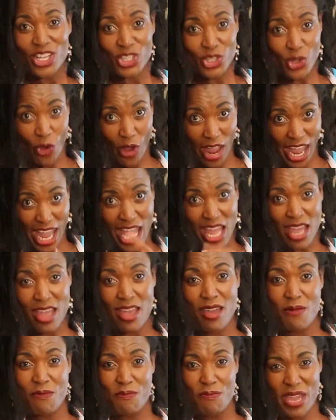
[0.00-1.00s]
So hey,
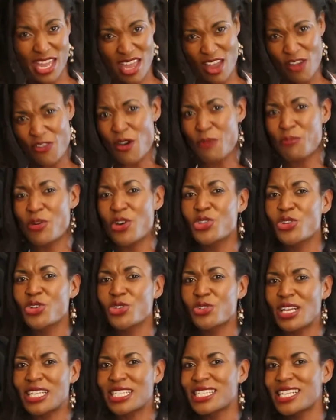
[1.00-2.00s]
be careful about
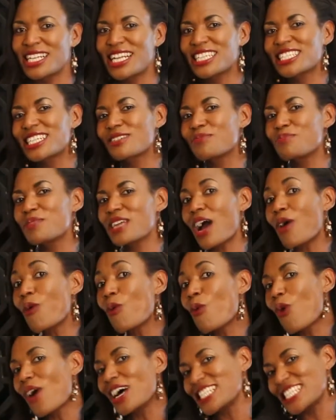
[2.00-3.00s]
those ones. Let it be a
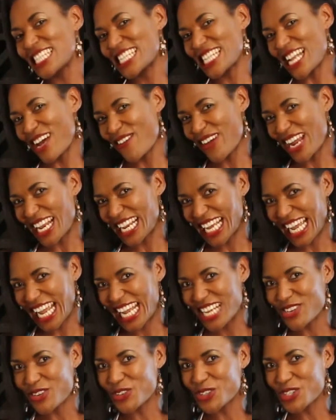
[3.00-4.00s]
once in a while
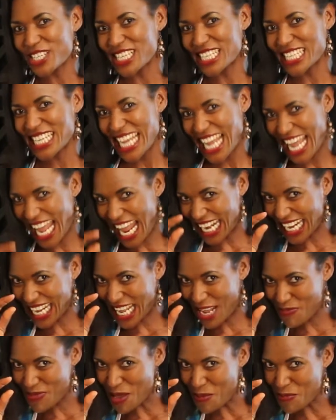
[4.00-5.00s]
kind of trip and
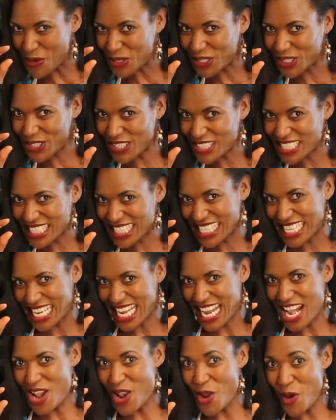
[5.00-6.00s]
keep the portions
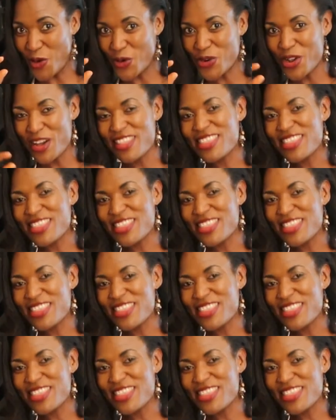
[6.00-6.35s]
low.